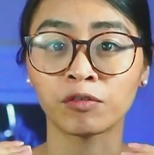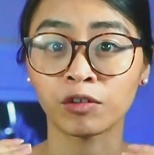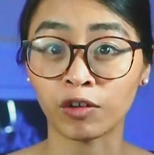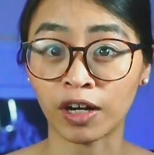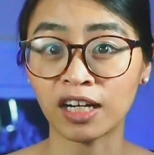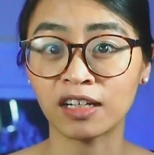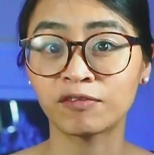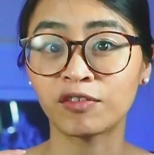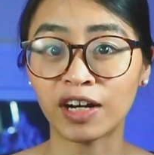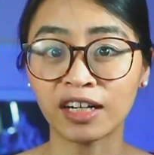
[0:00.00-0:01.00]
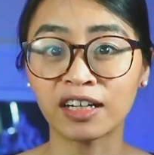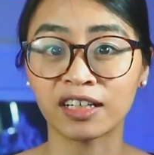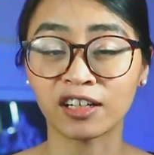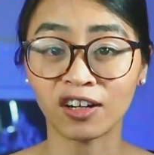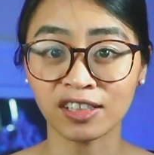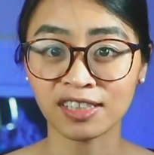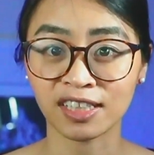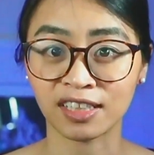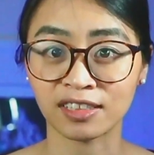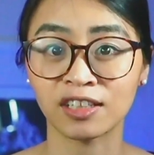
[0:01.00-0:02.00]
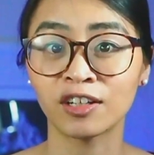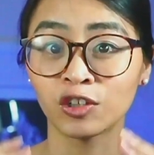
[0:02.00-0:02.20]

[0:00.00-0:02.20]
creating regular content,